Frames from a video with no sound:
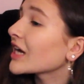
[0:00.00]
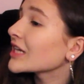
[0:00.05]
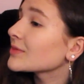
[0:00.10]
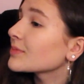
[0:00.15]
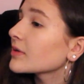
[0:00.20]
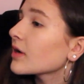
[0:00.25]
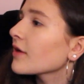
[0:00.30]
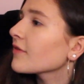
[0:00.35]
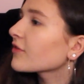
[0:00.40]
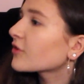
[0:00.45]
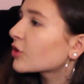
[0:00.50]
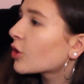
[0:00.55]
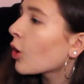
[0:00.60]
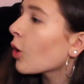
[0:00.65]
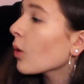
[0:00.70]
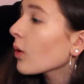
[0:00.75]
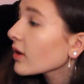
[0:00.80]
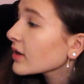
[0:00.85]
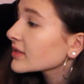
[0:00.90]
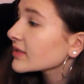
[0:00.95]
Jasmine. Of
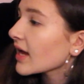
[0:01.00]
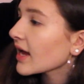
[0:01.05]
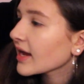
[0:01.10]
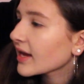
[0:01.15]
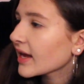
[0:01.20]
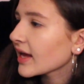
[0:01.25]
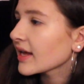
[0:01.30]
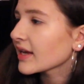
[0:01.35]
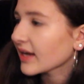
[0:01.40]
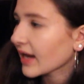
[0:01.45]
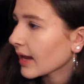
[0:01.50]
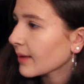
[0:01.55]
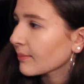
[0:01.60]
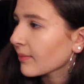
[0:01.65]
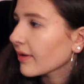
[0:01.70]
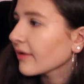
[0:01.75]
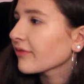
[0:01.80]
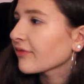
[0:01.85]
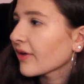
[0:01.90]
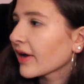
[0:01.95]
course I can name
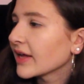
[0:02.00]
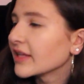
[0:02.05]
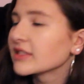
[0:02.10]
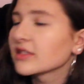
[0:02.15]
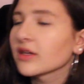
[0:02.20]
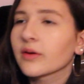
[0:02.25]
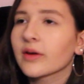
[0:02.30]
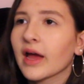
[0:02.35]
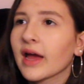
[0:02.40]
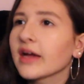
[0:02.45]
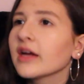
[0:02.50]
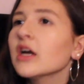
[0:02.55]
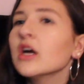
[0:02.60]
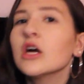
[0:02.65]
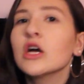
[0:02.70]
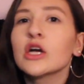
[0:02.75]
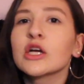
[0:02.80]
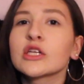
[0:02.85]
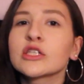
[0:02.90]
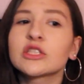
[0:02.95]
my friends, okay?
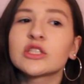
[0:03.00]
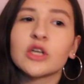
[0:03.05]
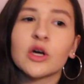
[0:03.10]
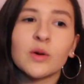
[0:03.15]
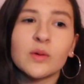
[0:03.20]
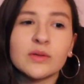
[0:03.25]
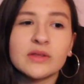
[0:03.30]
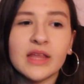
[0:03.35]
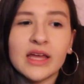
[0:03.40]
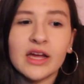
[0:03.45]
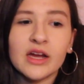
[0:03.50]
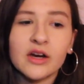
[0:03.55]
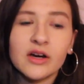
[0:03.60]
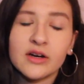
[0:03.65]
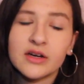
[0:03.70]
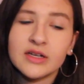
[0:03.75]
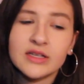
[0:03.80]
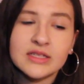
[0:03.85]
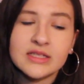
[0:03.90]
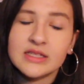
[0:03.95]
So
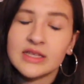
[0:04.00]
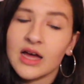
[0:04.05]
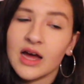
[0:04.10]
there's,